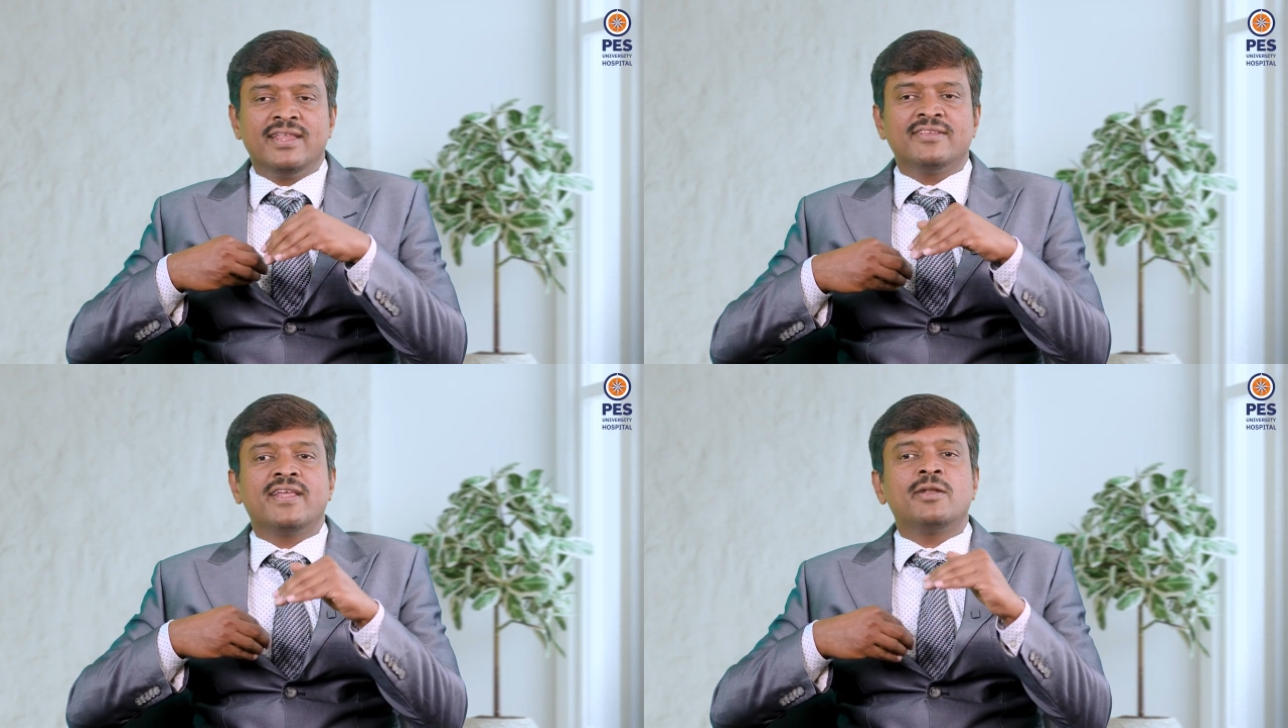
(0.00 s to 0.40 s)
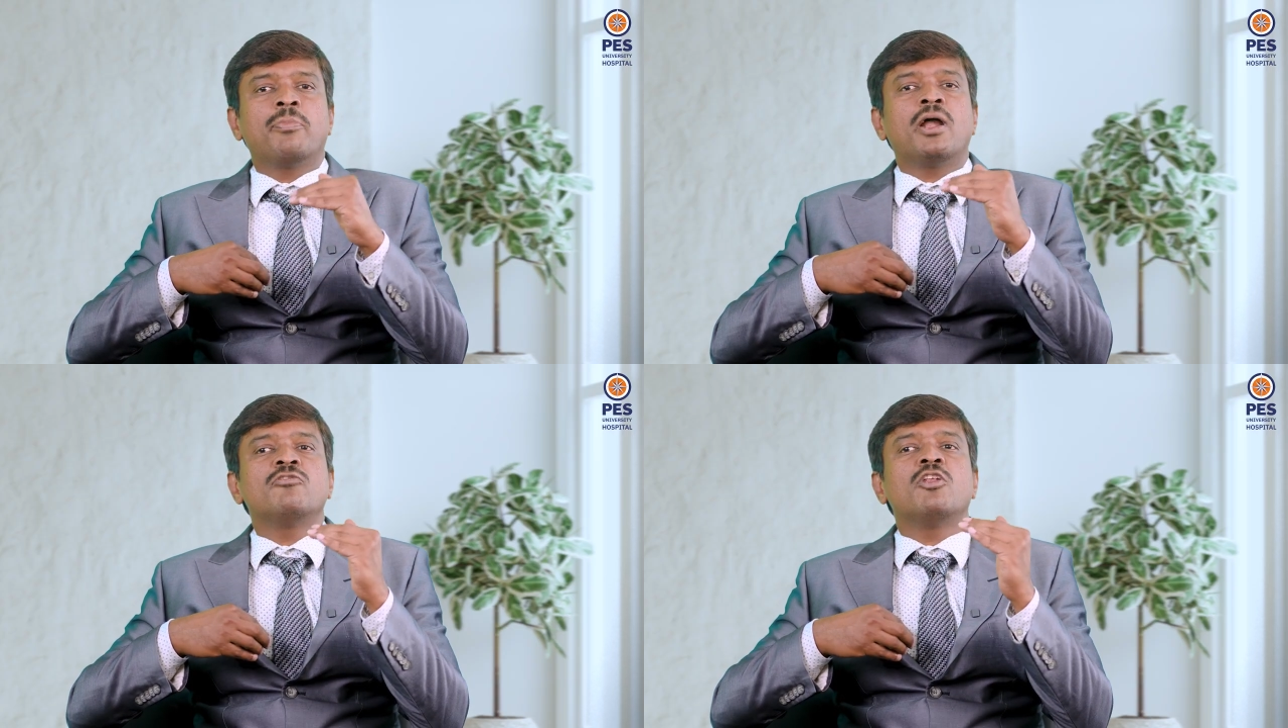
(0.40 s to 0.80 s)
their set
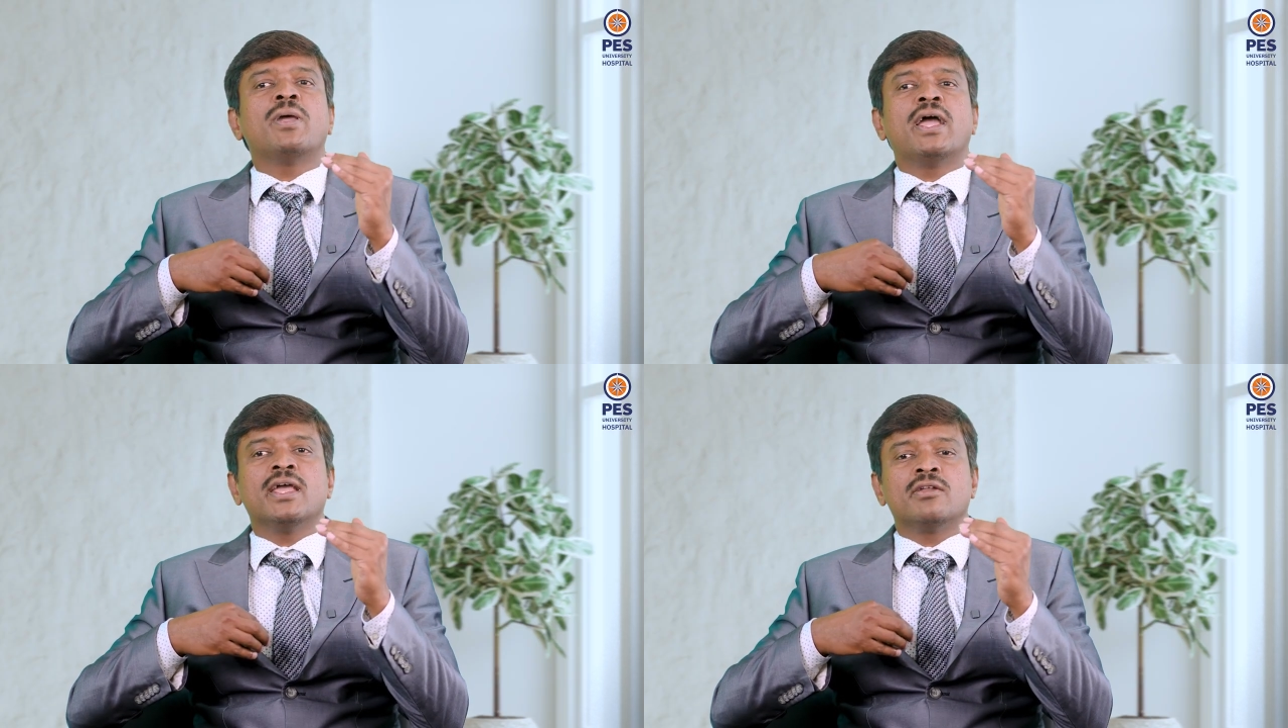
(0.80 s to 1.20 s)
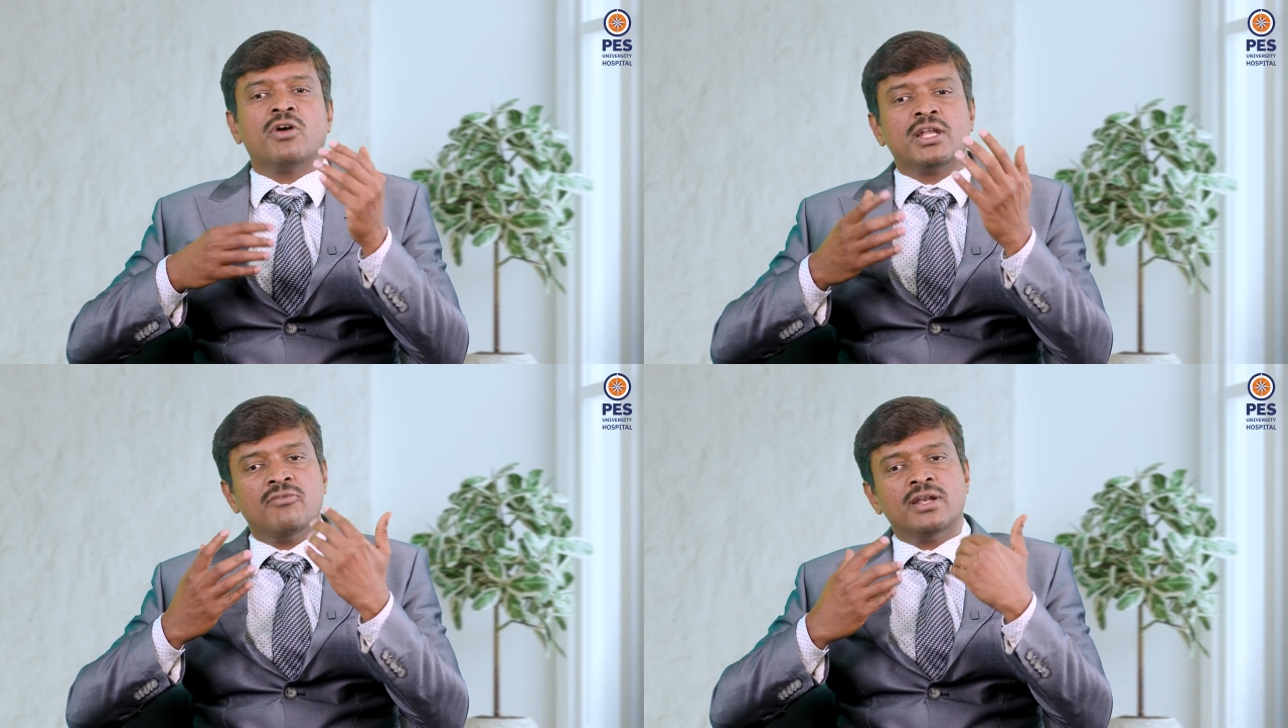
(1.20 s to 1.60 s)
point will be higher.
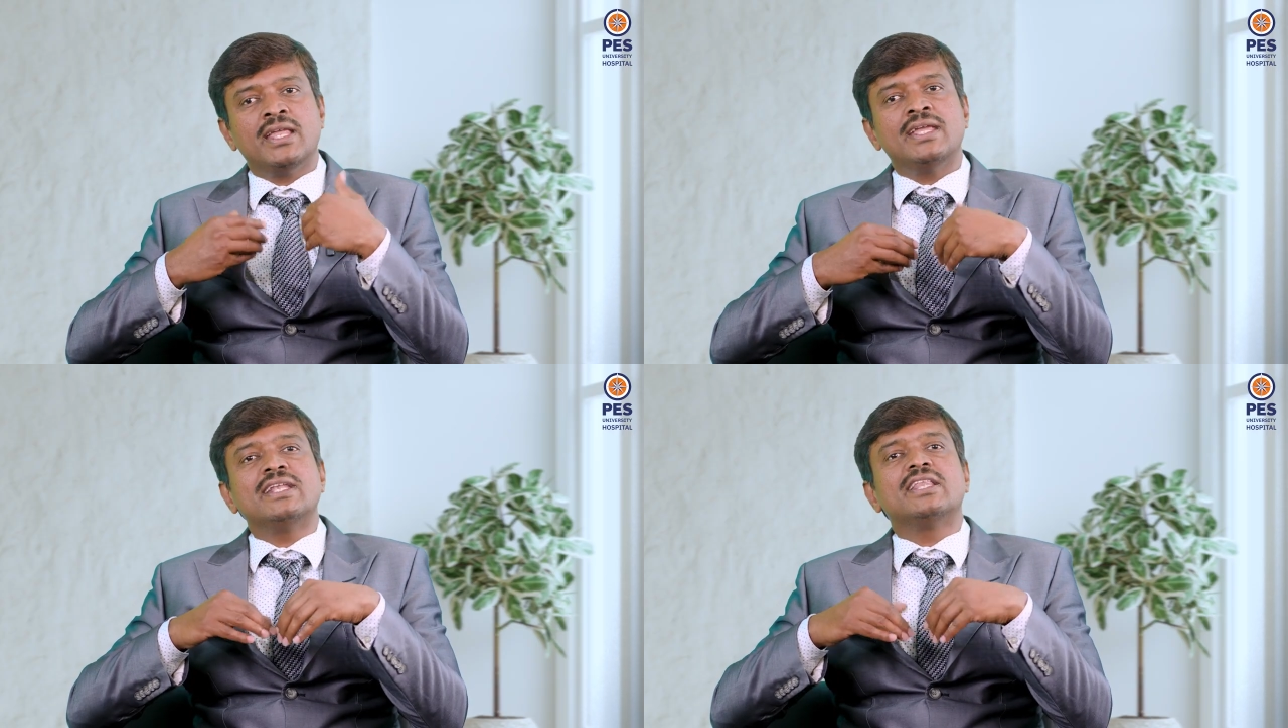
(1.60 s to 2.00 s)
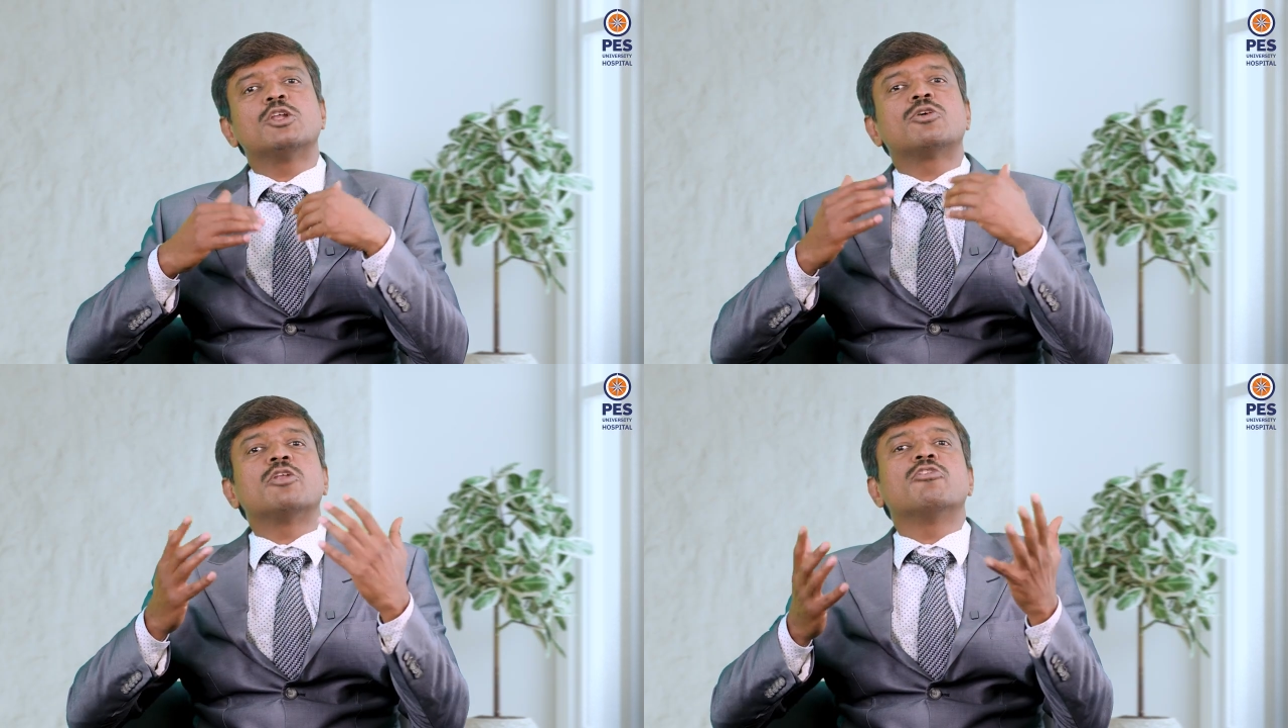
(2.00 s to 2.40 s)
Whatever they eat, they
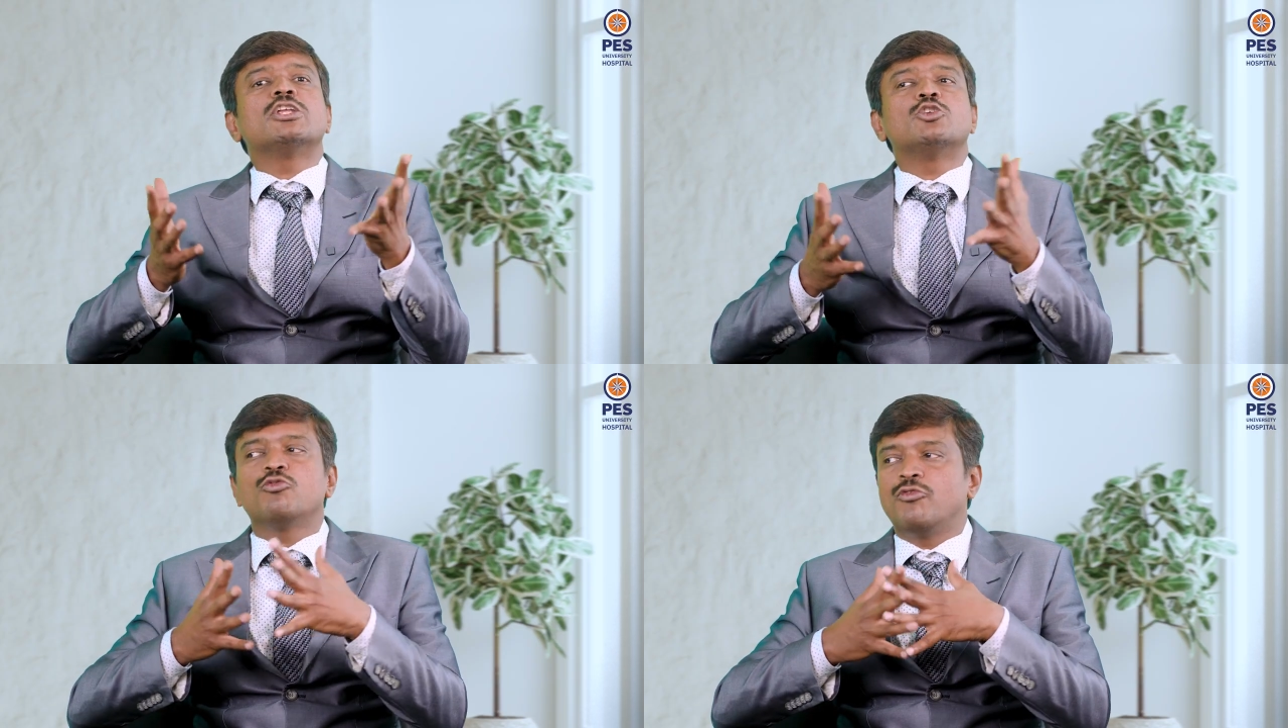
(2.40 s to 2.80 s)
will convert into